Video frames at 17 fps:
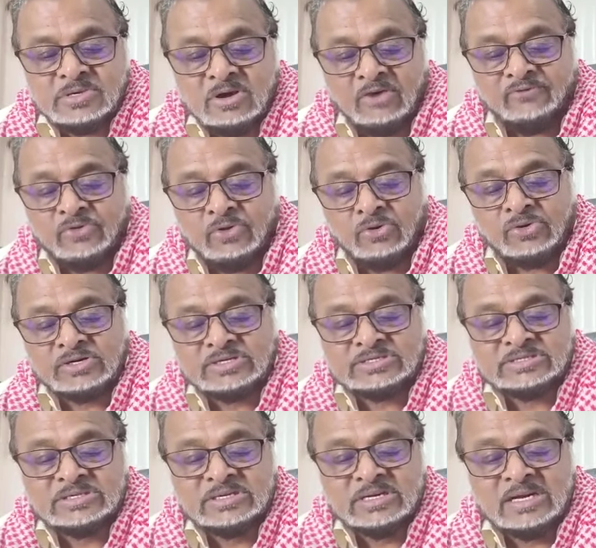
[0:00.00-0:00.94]
Of course,
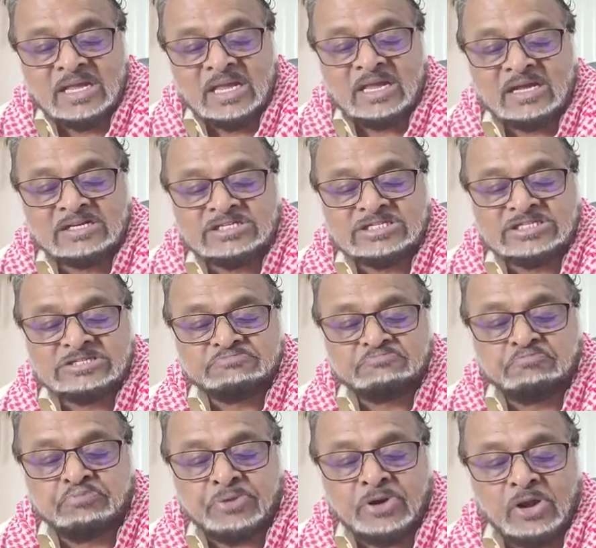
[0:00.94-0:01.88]
he can
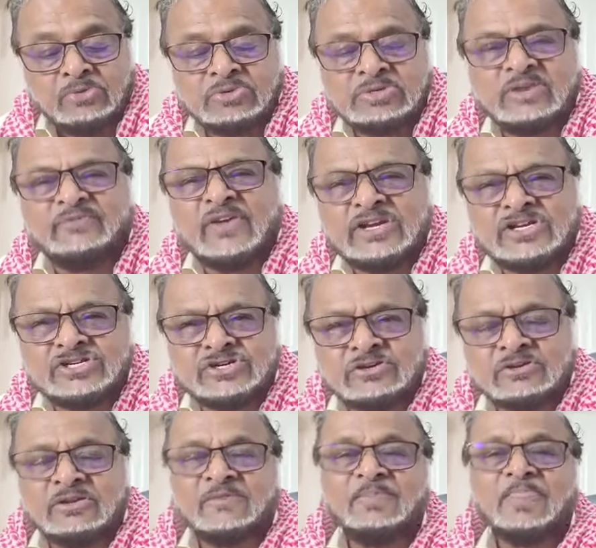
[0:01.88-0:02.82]
sprout a
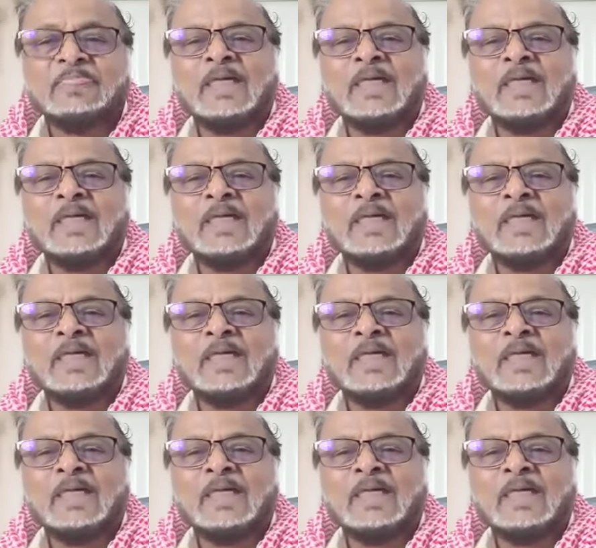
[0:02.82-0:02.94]
fiction.